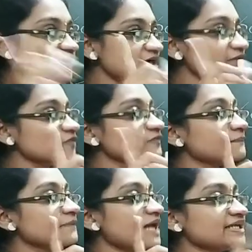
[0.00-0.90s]
one of the
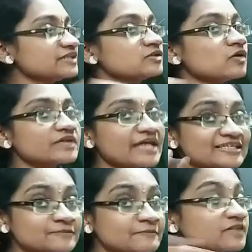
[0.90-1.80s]
planet got
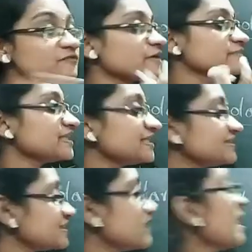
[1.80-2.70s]
expelled from the list,